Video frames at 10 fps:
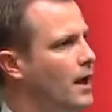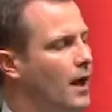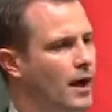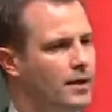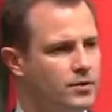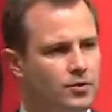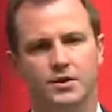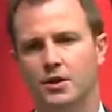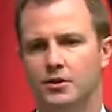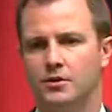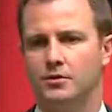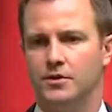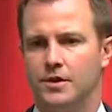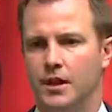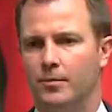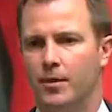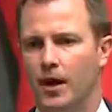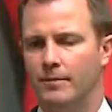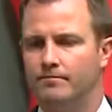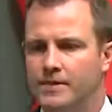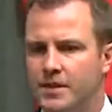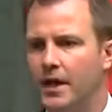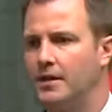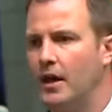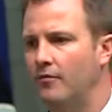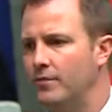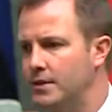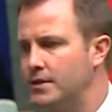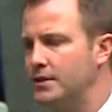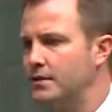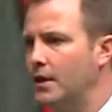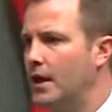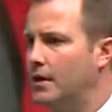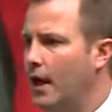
is also used by state governments and